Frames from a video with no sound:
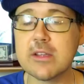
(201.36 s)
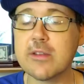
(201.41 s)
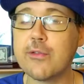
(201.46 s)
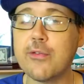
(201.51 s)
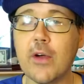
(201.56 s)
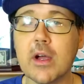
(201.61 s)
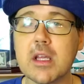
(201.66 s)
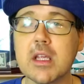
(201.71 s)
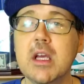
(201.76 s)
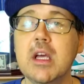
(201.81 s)
is
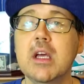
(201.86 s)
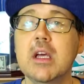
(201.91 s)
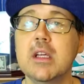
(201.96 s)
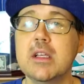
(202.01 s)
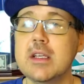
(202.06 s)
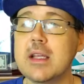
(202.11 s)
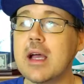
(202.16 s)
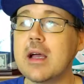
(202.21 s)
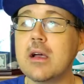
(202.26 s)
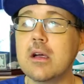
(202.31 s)
fucking...
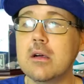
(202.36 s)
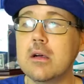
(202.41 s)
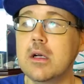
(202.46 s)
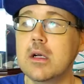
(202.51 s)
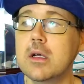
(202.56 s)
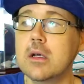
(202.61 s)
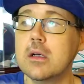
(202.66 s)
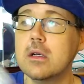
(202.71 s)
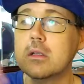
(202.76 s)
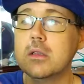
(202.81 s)
Now,
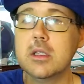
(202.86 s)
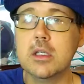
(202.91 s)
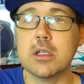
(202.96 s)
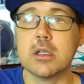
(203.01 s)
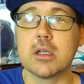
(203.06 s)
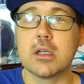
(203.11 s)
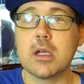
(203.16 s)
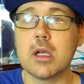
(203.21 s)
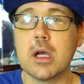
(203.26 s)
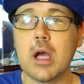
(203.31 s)

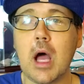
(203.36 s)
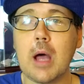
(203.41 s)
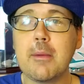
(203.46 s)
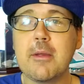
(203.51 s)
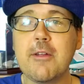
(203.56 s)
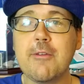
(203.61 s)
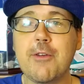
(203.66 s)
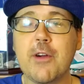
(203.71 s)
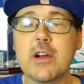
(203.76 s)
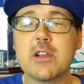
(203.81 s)
look, I'll be
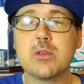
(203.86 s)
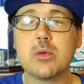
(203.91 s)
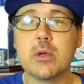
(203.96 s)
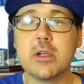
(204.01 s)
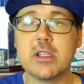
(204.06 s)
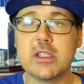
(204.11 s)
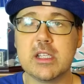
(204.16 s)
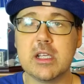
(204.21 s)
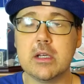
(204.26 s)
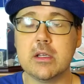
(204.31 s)
the first one
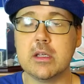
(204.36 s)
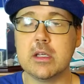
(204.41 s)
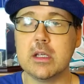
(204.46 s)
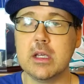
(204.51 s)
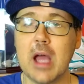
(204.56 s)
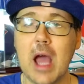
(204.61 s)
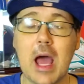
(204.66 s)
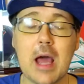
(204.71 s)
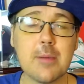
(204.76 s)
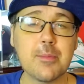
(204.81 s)
to tell you.
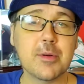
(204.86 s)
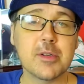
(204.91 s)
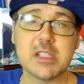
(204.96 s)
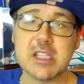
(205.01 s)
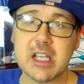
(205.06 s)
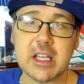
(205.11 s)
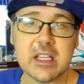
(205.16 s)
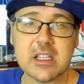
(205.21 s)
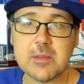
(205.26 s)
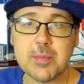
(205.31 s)
Had
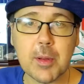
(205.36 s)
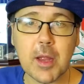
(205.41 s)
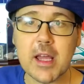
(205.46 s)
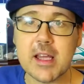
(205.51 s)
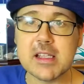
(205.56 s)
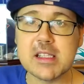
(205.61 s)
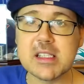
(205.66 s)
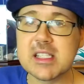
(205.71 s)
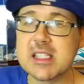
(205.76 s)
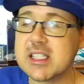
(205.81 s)
Porzingis
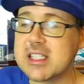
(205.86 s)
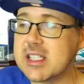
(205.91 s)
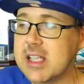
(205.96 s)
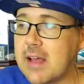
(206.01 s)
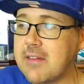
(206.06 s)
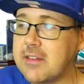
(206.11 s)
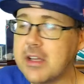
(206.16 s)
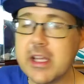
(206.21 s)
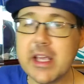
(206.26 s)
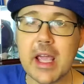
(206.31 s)
played
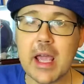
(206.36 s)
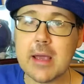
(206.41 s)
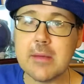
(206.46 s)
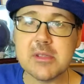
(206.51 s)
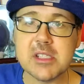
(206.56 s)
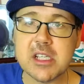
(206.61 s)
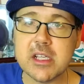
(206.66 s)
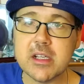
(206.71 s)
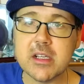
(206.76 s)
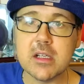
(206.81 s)
70 games
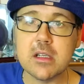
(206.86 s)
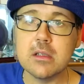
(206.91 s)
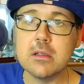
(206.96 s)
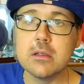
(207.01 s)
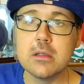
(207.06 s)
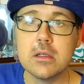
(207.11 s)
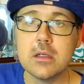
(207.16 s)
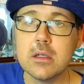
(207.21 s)
a year,